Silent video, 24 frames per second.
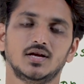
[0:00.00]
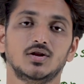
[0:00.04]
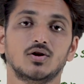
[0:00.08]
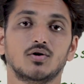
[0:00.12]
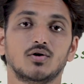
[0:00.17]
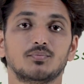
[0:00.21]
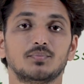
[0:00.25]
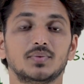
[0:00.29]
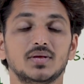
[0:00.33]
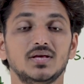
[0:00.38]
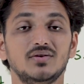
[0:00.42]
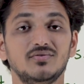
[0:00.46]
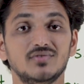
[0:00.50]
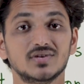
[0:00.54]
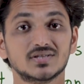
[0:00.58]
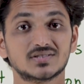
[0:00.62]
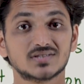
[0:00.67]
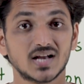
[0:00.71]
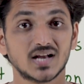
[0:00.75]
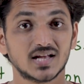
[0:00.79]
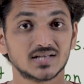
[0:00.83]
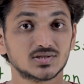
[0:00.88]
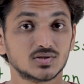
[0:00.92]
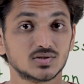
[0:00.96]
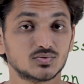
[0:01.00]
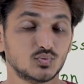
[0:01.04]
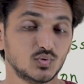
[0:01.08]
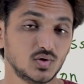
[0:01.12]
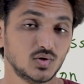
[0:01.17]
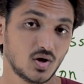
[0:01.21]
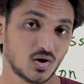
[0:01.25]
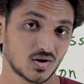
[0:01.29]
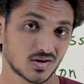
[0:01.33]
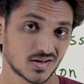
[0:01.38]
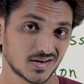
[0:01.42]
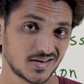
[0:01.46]
In our previous classes,
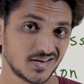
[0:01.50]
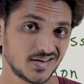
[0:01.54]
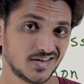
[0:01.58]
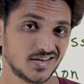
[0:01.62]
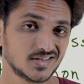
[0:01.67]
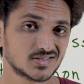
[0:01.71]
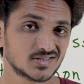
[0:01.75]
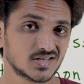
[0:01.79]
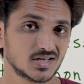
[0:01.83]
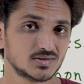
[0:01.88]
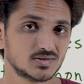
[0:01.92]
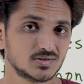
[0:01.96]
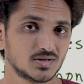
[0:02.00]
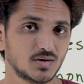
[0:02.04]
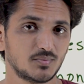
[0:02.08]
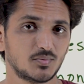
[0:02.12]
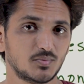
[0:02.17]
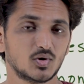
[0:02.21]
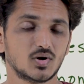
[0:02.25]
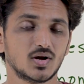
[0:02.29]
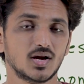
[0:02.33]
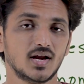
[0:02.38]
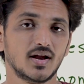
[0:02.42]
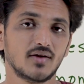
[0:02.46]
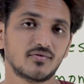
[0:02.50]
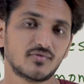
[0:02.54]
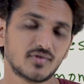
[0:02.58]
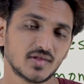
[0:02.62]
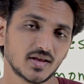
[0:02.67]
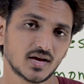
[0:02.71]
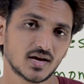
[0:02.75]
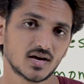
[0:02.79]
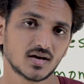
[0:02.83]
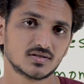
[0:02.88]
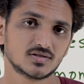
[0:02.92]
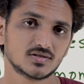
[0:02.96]
we already discussed about left
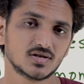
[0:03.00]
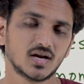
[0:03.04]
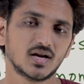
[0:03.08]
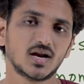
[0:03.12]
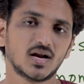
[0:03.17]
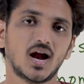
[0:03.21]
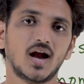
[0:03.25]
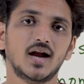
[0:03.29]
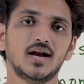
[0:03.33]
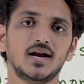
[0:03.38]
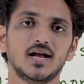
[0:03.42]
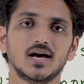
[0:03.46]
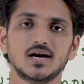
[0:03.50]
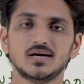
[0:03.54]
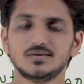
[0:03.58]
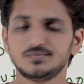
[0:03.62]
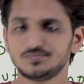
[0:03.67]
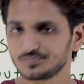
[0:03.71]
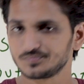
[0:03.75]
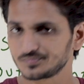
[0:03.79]
recursion and uh,